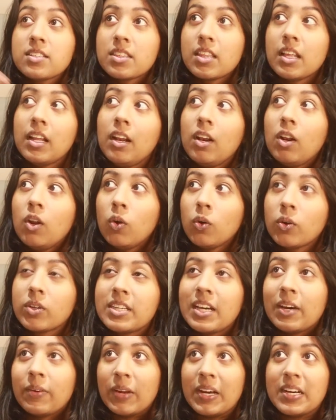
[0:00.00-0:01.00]
that
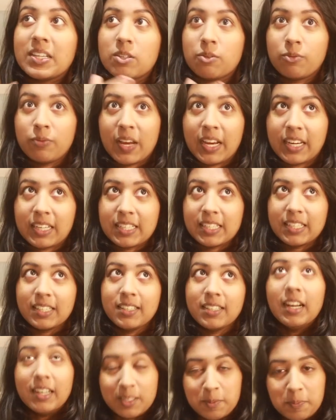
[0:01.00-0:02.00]
lockdown has affected
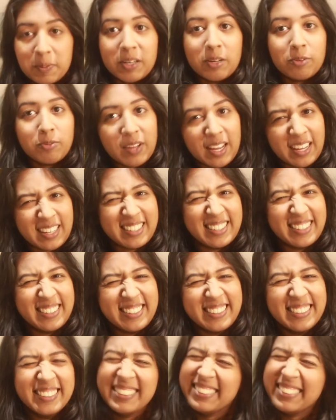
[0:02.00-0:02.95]
has been affected